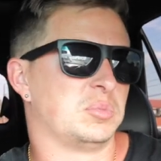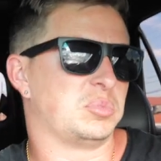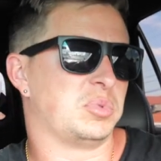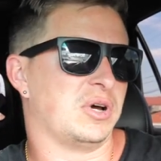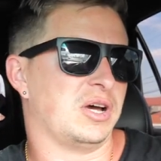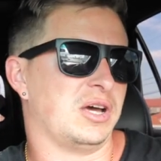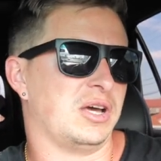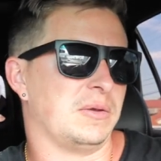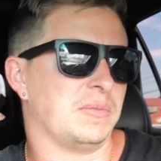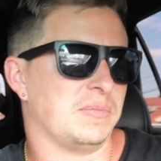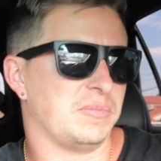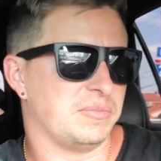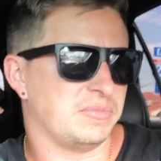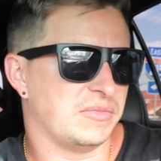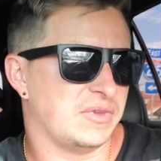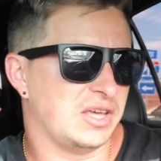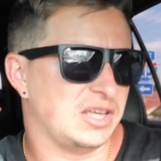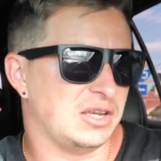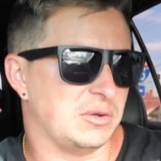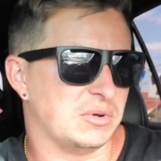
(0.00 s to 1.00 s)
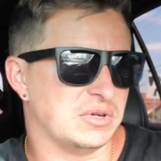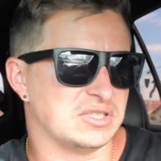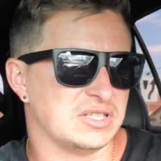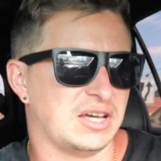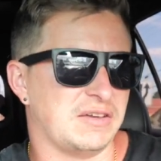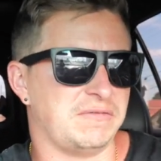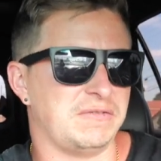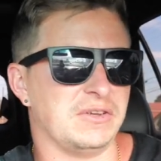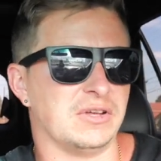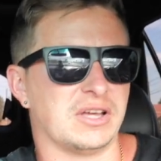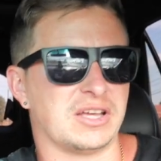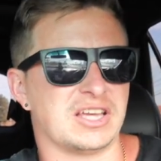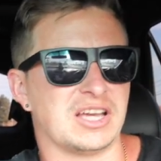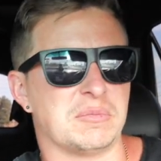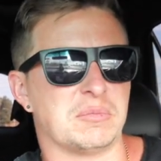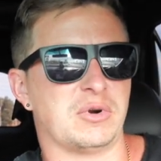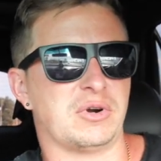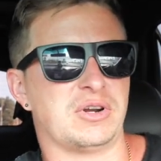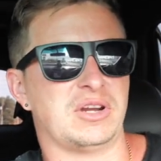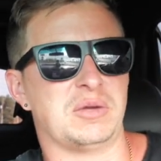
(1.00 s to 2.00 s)
But anyways, I feel like
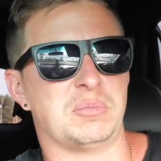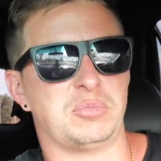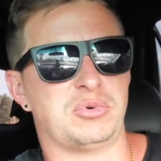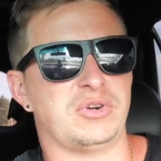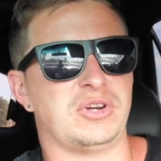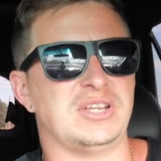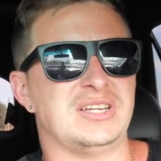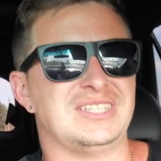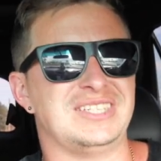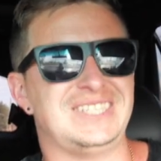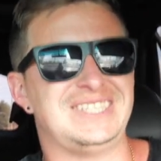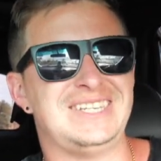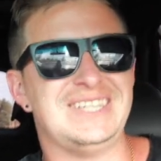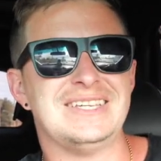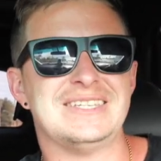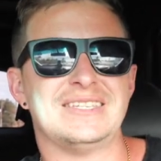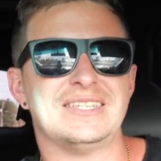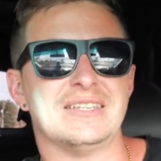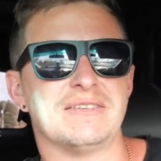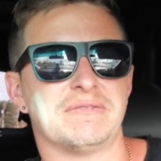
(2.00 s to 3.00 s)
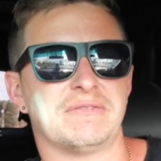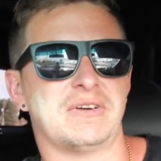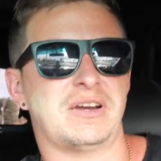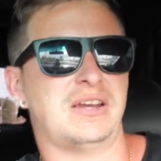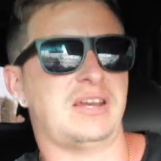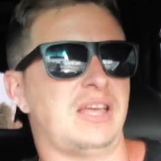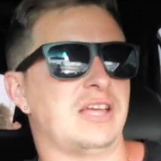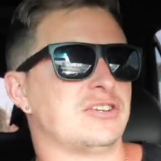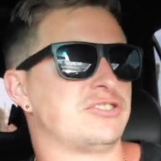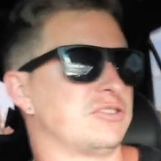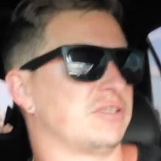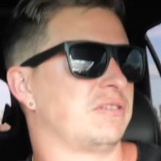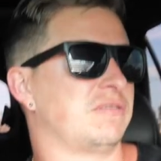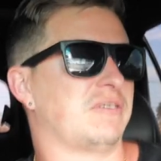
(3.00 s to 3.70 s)
I'm already a pretty decent financial